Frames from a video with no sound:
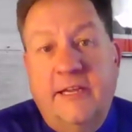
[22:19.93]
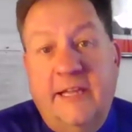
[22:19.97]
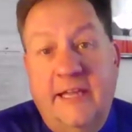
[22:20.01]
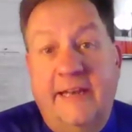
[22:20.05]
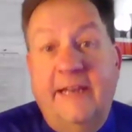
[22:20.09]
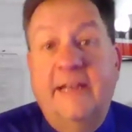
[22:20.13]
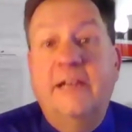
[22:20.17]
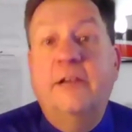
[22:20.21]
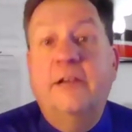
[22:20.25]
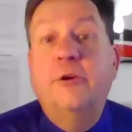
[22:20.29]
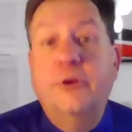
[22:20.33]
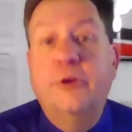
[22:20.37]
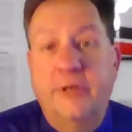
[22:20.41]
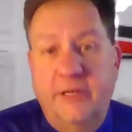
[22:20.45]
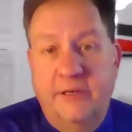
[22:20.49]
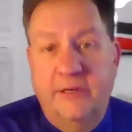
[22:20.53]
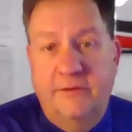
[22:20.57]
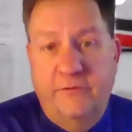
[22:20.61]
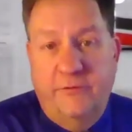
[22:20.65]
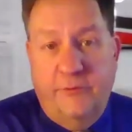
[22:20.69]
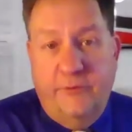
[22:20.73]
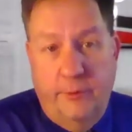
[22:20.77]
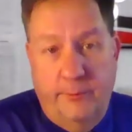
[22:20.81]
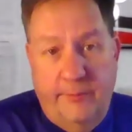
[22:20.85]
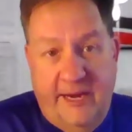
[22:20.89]
getting good
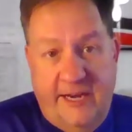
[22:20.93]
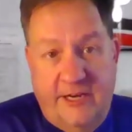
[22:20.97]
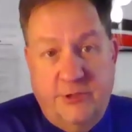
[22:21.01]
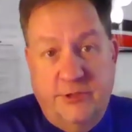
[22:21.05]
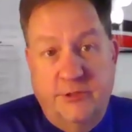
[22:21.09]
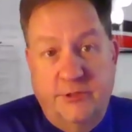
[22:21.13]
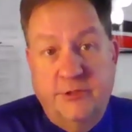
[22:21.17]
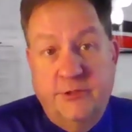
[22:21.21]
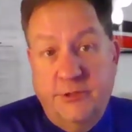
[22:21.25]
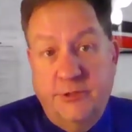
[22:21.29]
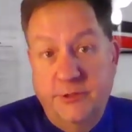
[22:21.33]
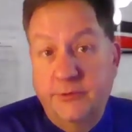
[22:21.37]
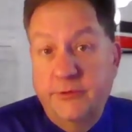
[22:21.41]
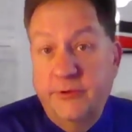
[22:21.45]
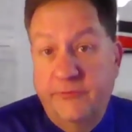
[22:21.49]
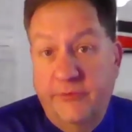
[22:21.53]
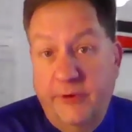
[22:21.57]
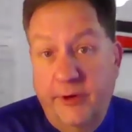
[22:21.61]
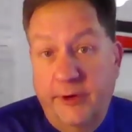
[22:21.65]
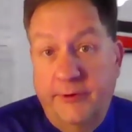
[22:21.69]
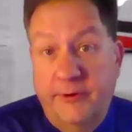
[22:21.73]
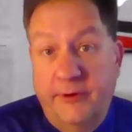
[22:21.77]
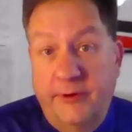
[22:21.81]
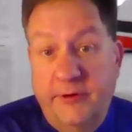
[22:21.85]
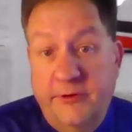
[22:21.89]
information to the
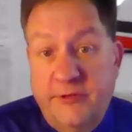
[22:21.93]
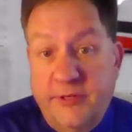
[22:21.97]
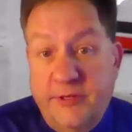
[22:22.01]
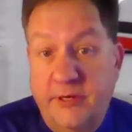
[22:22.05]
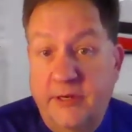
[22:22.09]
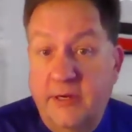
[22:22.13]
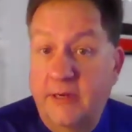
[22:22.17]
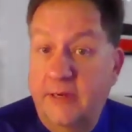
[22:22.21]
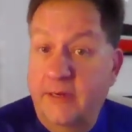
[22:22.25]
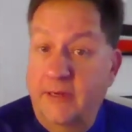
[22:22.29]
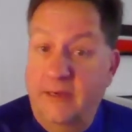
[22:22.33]
voters,